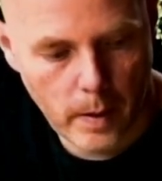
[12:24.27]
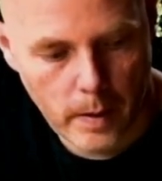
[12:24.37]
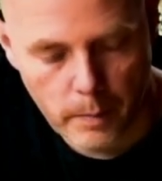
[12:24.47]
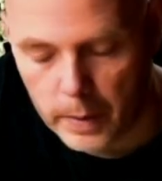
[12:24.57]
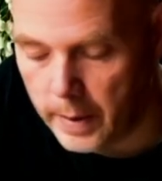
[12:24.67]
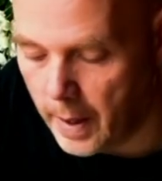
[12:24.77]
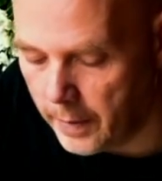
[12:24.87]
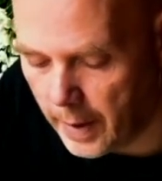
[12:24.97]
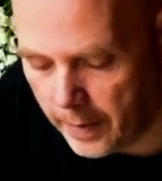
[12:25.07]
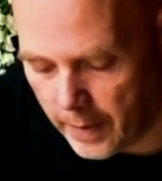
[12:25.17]
And now
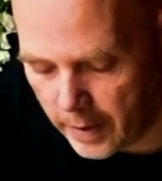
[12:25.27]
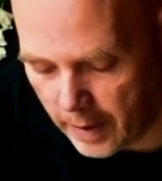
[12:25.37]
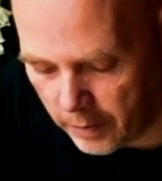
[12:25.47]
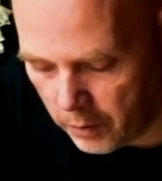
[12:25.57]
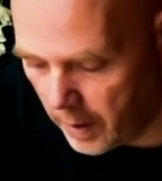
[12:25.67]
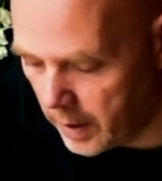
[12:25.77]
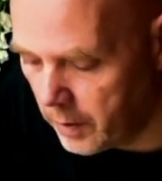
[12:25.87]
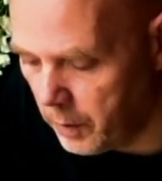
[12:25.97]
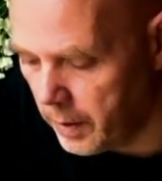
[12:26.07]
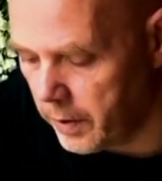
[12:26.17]
that sounds great.
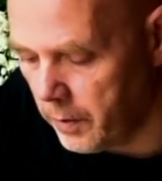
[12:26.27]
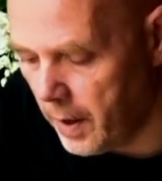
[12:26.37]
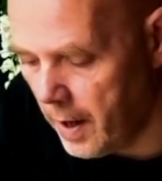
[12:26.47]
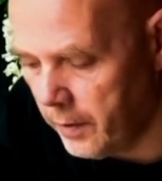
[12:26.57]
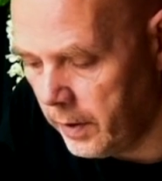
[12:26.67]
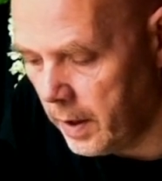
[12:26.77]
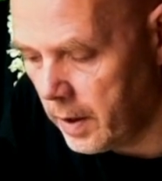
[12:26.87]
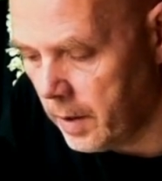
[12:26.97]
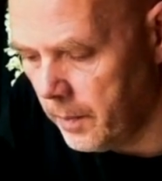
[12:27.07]
So what else do I have on this?